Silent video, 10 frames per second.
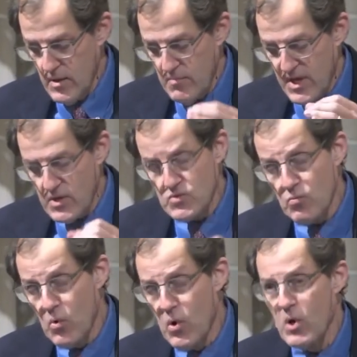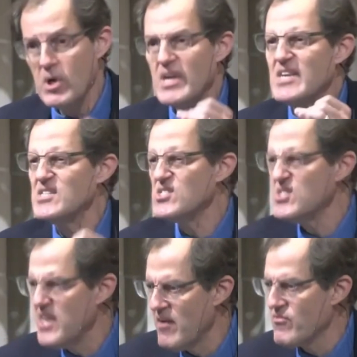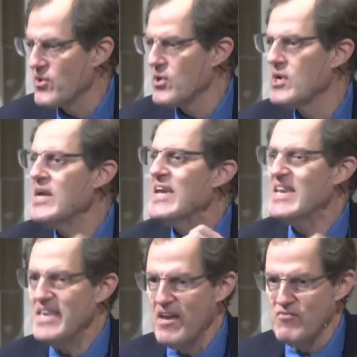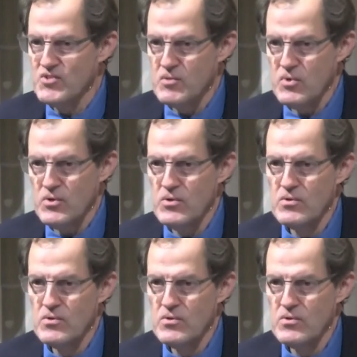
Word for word: Because war is never inevitable.